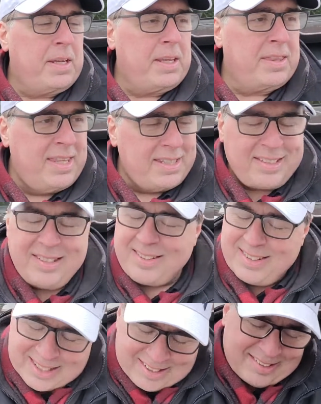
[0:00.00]
This is
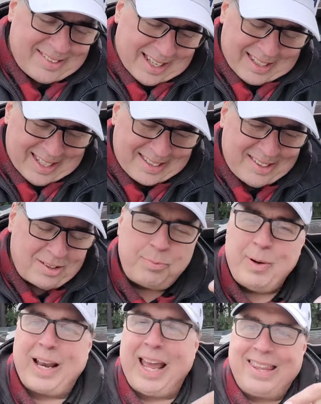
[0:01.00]
this is this is
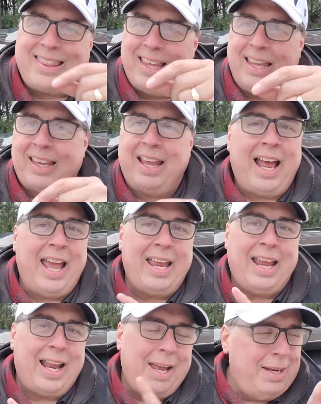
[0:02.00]
what I think, and I
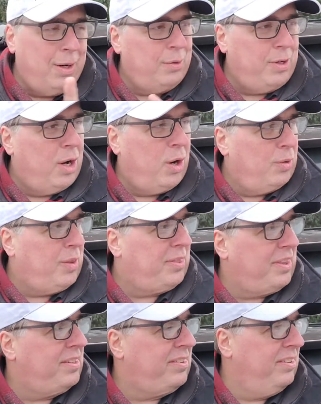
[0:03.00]
and I don't know
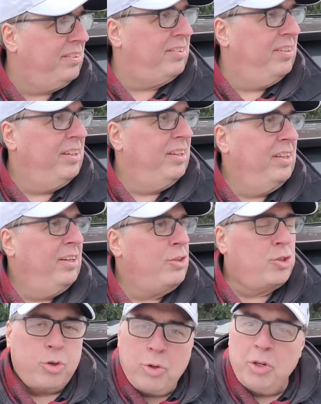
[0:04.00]
that this is
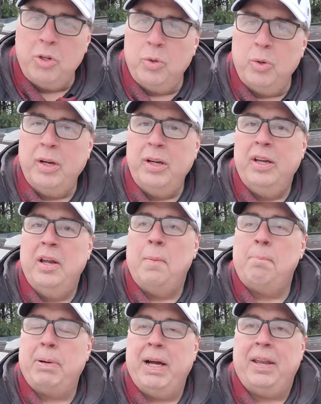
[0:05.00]
true,
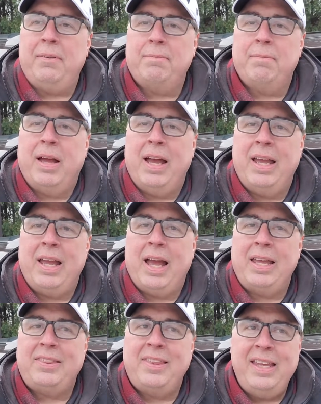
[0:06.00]
but I,
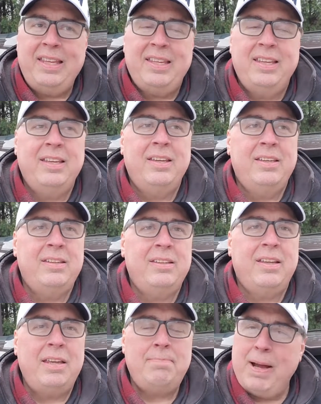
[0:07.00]
I think
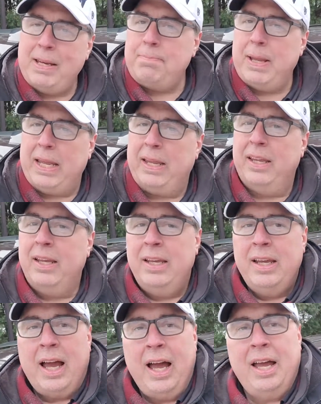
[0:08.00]
it might be.
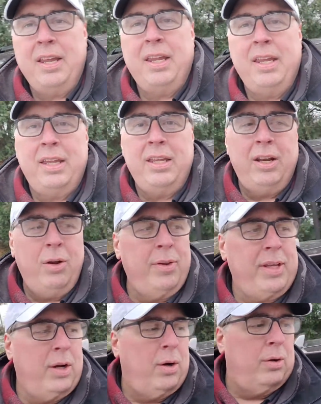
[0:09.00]
Uh, you know
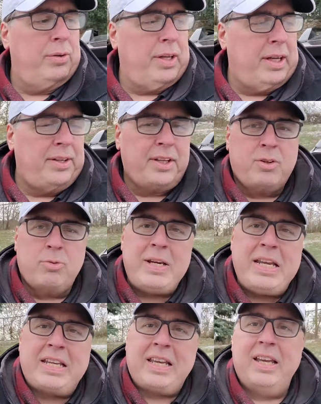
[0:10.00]
the old, uh, the
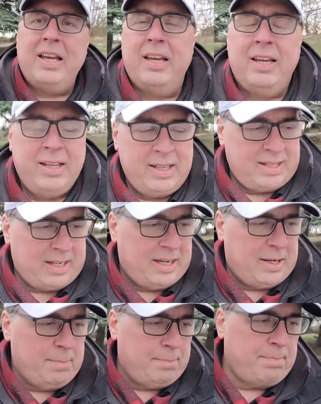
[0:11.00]
Greek
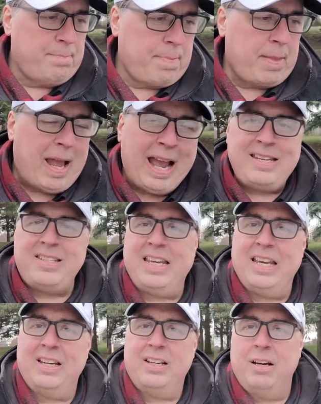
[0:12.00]
um,
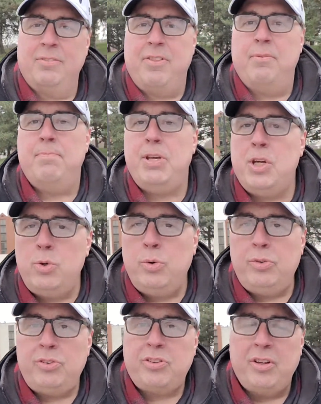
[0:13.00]
idea of the
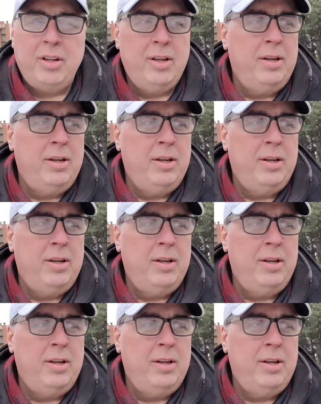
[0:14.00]
muse?